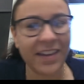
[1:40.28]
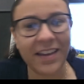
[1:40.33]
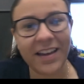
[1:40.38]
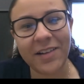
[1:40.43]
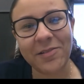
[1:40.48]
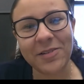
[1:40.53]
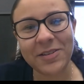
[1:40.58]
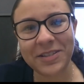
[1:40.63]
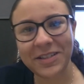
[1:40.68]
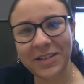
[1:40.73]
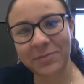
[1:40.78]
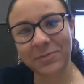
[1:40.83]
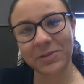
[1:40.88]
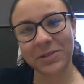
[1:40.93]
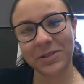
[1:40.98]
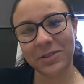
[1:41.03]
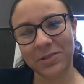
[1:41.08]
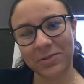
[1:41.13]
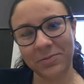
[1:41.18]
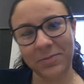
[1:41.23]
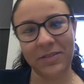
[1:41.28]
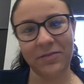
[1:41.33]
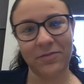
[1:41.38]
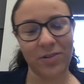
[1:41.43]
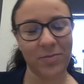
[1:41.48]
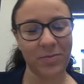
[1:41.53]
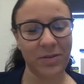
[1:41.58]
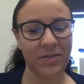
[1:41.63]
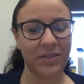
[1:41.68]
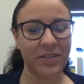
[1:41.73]
I wasn't able to do my
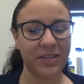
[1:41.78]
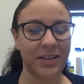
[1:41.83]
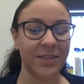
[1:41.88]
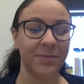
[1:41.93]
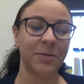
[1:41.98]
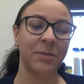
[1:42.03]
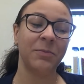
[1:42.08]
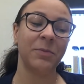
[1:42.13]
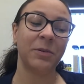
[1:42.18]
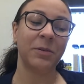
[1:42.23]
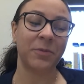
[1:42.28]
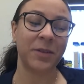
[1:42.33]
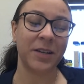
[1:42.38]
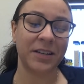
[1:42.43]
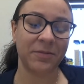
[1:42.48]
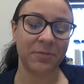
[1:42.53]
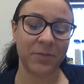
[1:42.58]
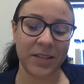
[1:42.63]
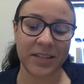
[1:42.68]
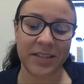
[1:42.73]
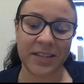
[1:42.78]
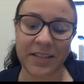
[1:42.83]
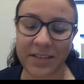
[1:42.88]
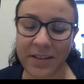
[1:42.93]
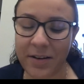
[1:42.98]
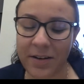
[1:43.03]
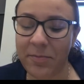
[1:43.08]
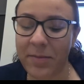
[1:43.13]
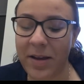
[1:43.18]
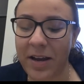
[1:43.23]
formative assessment, but when we did
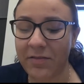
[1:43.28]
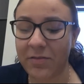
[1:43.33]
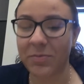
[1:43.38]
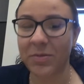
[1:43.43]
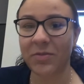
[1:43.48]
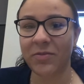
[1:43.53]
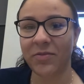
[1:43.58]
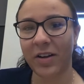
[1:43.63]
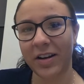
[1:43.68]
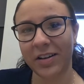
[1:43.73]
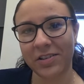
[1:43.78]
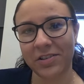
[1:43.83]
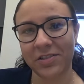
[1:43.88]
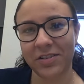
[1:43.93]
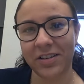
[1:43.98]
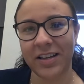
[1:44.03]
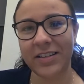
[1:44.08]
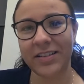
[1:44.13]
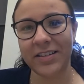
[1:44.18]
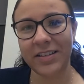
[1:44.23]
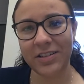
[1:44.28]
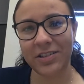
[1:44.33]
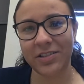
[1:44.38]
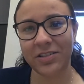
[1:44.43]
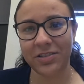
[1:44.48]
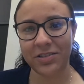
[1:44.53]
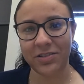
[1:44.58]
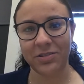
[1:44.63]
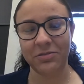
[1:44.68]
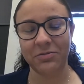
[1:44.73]
come back from the fire drill, I did
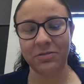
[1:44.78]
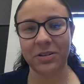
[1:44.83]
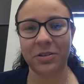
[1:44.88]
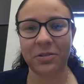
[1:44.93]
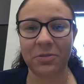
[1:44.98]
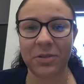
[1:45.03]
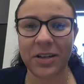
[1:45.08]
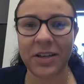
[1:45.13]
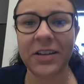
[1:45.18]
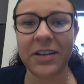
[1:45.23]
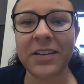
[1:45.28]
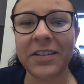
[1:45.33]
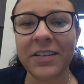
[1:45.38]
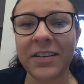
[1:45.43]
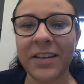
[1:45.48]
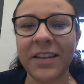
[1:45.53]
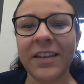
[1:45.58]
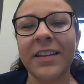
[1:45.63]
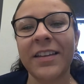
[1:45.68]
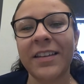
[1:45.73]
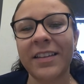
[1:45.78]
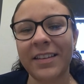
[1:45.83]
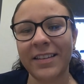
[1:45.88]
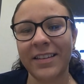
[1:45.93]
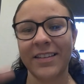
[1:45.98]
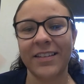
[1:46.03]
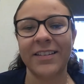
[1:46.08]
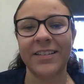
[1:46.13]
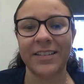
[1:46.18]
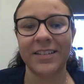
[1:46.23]
just do a quick
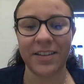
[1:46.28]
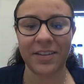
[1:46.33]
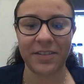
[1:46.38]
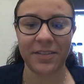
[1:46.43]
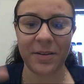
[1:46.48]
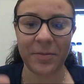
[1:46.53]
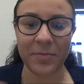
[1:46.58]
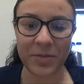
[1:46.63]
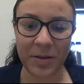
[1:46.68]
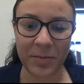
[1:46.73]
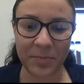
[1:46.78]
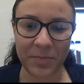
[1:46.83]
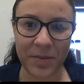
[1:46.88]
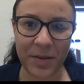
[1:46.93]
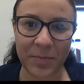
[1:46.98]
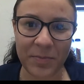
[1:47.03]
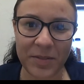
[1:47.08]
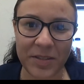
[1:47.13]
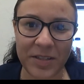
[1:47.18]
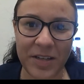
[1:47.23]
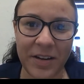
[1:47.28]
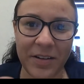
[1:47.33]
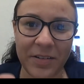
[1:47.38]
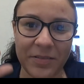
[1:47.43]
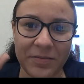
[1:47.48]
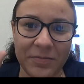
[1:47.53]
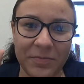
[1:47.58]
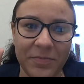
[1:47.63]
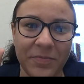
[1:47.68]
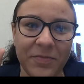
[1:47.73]
thumbs up, thumbs
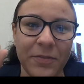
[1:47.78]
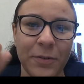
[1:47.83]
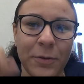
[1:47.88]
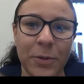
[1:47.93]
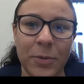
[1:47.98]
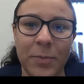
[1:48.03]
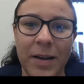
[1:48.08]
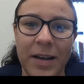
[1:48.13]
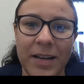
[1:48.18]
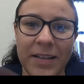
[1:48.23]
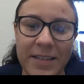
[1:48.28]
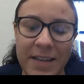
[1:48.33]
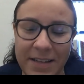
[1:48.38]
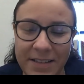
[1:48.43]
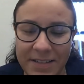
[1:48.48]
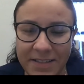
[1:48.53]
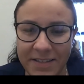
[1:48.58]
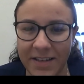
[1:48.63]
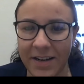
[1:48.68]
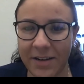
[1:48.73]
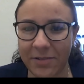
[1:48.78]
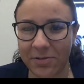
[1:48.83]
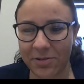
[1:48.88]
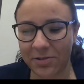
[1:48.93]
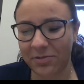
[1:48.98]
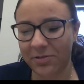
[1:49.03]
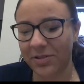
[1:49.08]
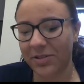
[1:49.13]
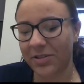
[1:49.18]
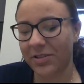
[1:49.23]
down for my test that I was
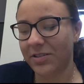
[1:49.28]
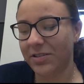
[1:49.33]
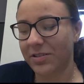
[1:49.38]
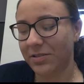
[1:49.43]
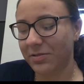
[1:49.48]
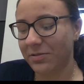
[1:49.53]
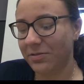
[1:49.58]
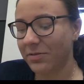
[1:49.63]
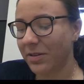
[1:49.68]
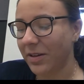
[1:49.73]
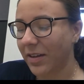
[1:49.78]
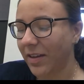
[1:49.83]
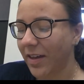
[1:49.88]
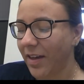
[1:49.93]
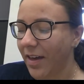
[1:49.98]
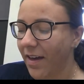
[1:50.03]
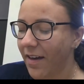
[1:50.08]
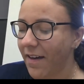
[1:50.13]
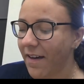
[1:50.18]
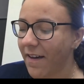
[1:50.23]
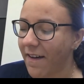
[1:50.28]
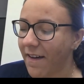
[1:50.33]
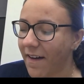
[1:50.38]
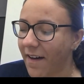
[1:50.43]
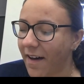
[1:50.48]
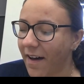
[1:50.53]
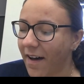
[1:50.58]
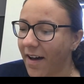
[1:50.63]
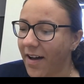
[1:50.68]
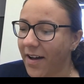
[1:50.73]
going to do.
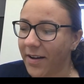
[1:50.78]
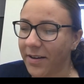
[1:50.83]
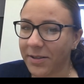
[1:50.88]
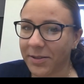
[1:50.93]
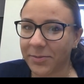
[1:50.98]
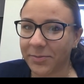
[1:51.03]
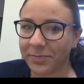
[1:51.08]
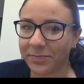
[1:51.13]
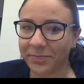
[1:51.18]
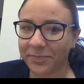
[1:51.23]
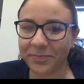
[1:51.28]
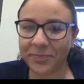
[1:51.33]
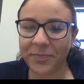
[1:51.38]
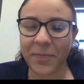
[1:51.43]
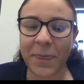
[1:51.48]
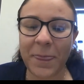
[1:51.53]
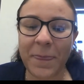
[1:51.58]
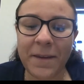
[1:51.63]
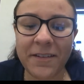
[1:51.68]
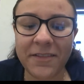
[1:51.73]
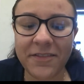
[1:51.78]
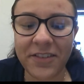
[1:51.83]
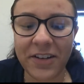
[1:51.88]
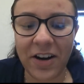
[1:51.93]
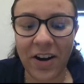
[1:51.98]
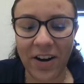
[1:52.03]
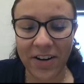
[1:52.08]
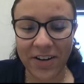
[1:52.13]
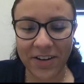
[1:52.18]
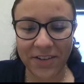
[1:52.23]
For
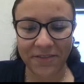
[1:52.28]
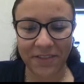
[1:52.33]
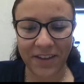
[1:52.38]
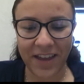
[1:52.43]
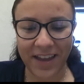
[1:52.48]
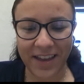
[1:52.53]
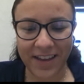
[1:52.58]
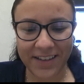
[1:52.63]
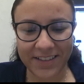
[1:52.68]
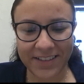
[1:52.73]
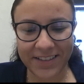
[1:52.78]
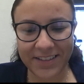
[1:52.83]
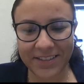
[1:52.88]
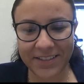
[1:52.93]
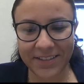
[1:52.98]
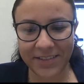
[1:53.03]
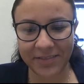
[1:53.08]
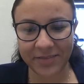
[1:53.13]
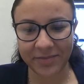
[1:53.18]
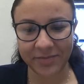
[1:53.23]
artifacts,